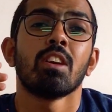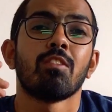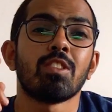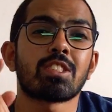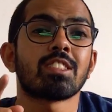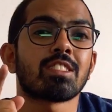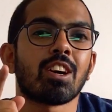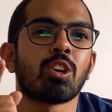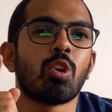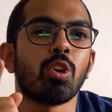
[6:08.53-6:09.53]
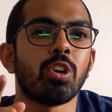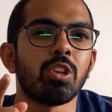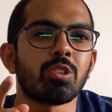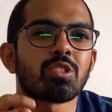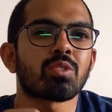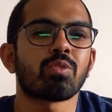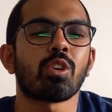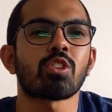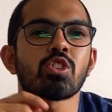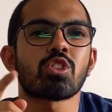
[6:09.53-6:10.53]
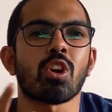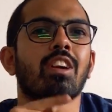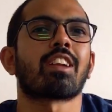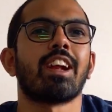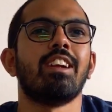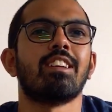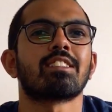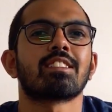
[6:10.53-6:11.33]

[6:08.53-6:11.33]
which is a good news for short riders.